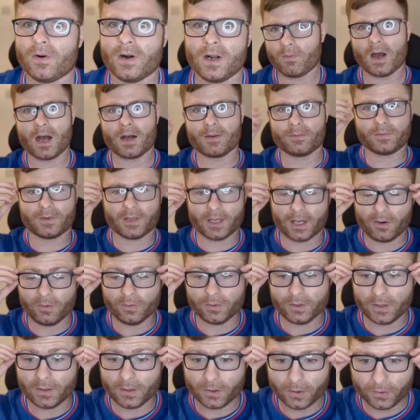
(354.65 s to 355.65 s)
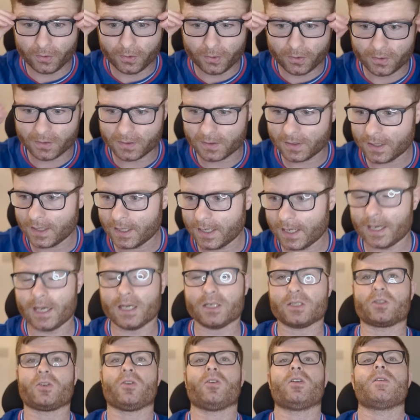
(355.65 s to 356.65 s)
What I'm telling you now
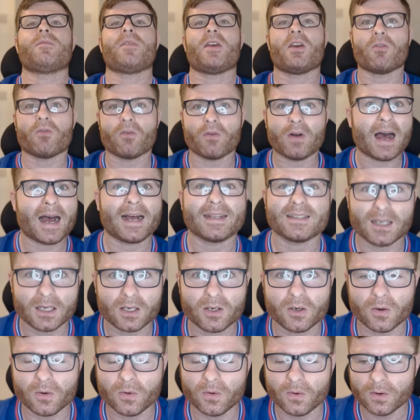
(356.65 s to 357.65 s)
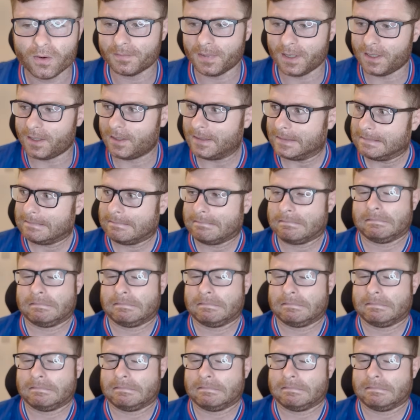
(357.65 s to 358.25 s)
is going to be radical, but